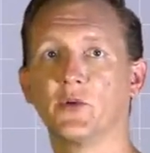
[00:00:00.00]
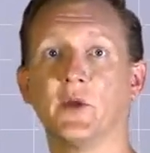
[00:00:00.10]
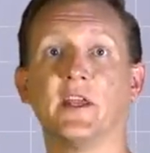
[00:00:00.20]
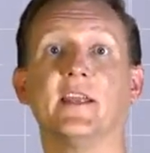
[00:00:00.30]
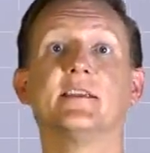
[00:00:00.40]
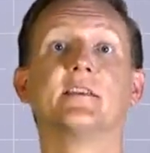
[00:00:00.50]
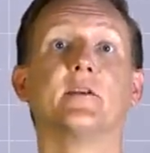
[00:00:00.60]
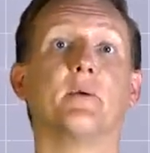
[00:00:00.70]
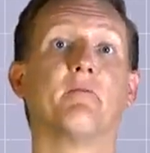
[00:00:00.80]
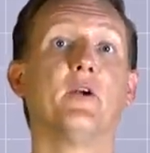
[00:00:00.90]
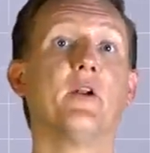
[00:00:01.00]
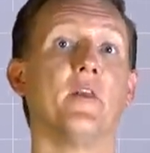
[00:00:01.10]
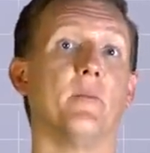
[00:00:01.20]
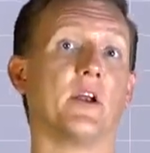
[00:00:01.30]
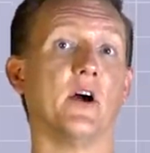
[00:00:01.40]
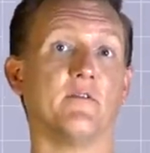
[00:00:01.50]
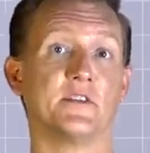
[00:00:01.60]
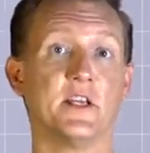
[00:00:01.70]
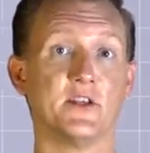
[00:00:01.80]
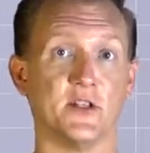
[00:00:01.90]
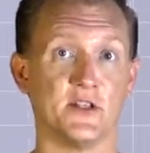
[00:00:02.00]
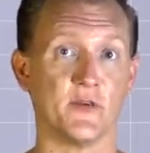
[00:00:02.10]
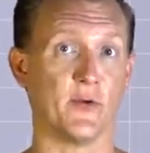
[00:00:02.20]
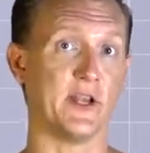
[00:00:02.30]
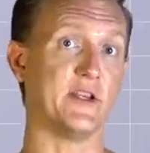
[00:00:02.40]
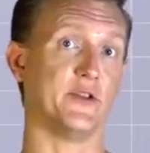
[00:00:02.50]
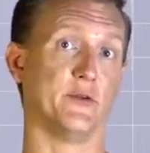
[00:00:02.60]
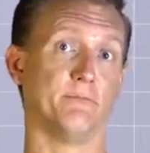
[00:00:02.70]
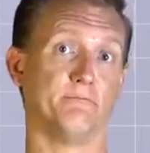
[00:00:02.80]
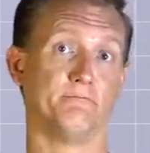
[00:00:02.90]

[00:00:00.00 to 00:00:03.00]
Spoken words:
so we can easily refer to them in conversations if we need to.